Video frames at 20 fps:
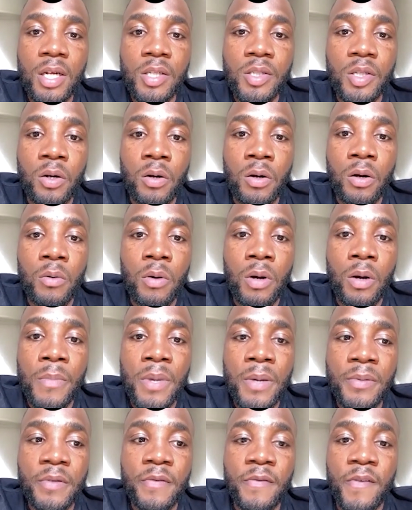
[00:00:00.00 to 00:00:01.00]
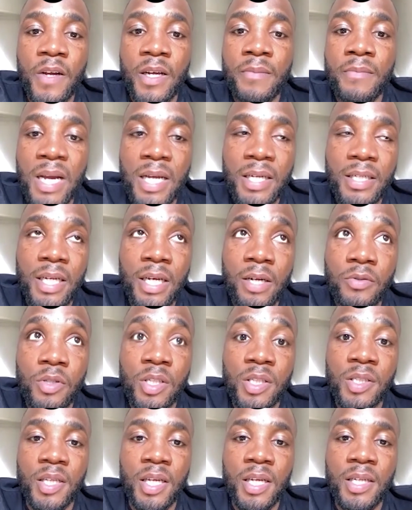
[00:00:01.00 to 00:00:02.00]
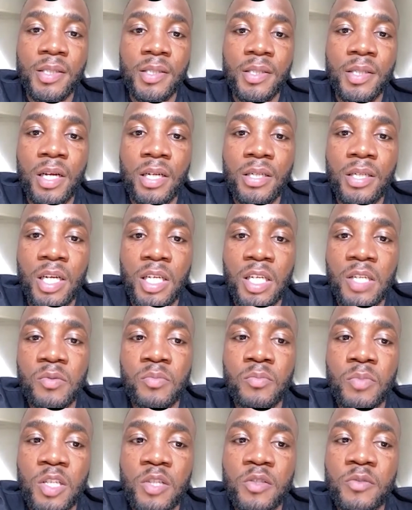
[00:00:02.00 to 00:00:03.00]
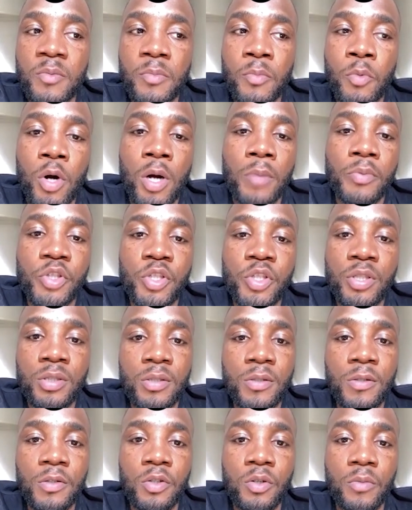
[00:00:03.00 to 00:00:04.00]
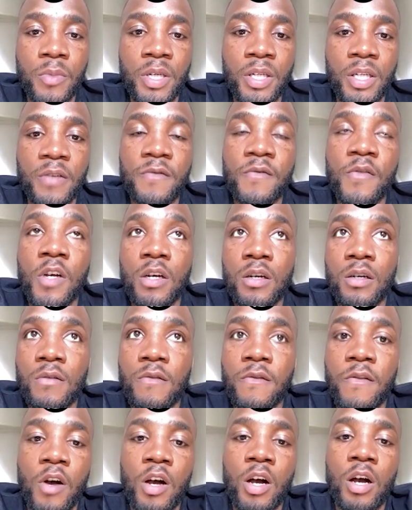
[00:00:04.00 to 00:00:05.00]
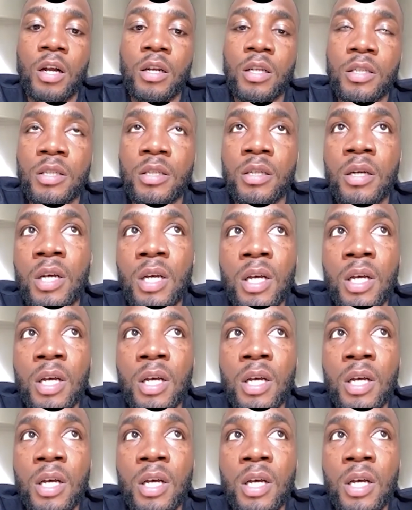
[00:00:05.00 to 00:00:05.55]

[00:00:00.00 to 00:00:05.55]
So I'll be able to fly back now to the States. That gives them more option. You know what I mean? If not, for Ireland.